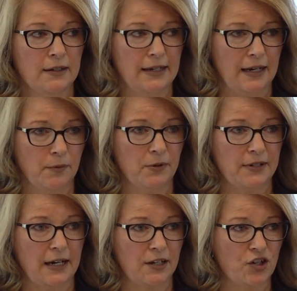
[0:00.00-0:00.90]
data
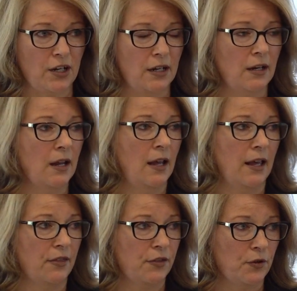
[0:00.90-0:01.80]
protection,
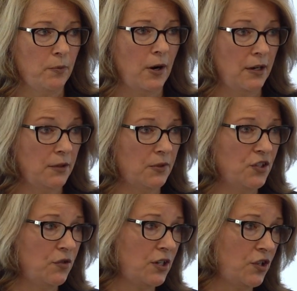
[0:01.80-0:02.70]
and third-party
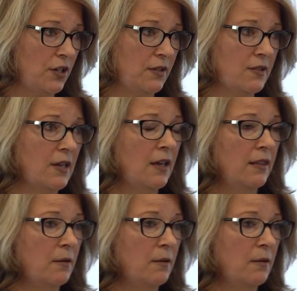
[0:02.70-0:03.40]
restrictions